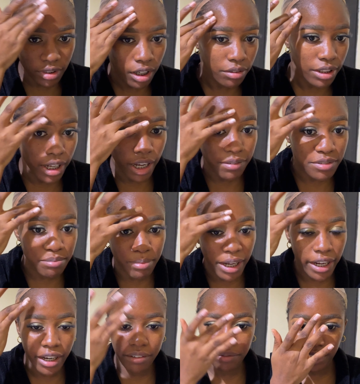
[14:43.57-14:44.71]
I'll not have to buy
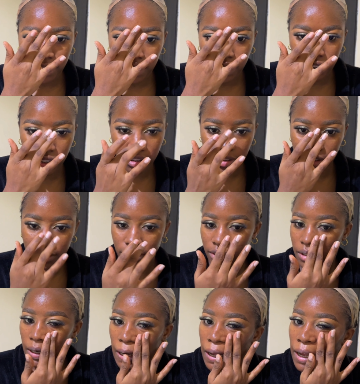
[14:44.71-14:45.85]
everything
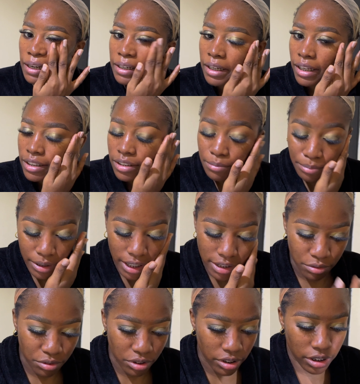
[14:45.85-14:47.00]
and then the price
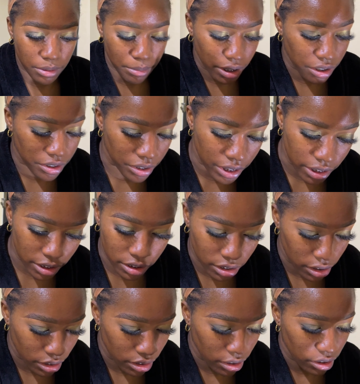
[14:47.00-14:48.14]
will just be
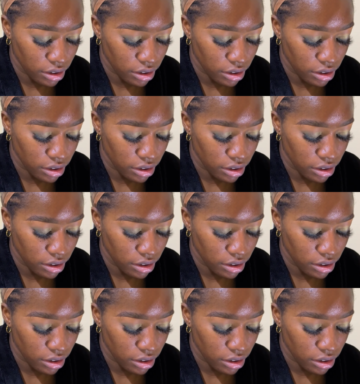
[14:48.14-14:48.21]
crazy.